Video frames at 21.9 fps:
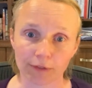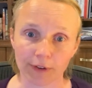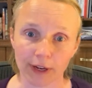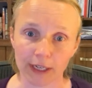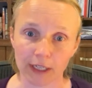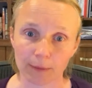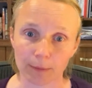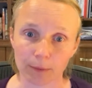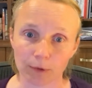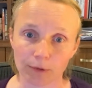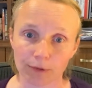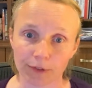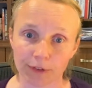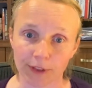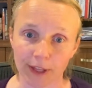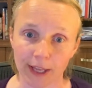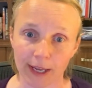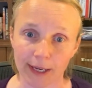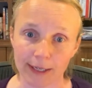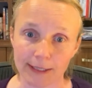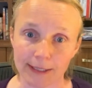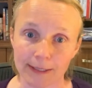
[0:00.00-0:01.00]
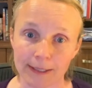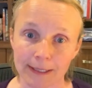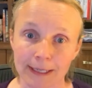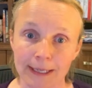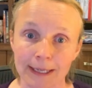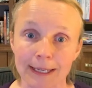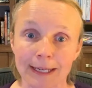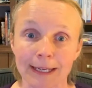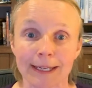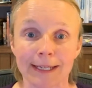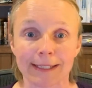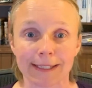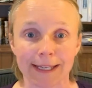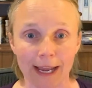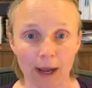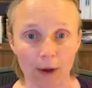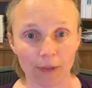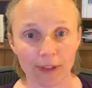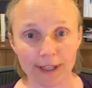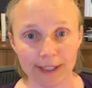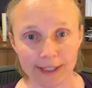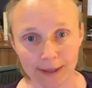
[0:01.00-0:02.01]
available for that.
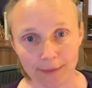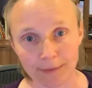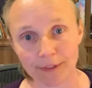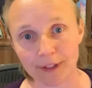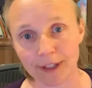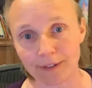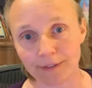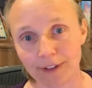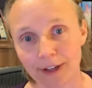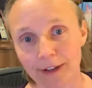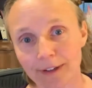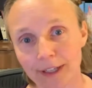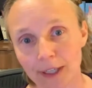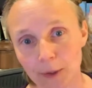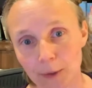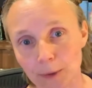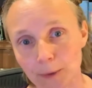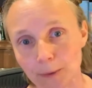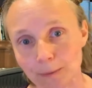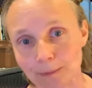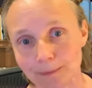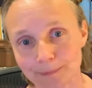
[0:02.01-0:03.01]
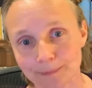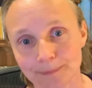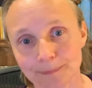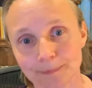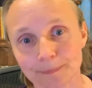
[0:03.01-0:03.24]
Now, there's something very cool.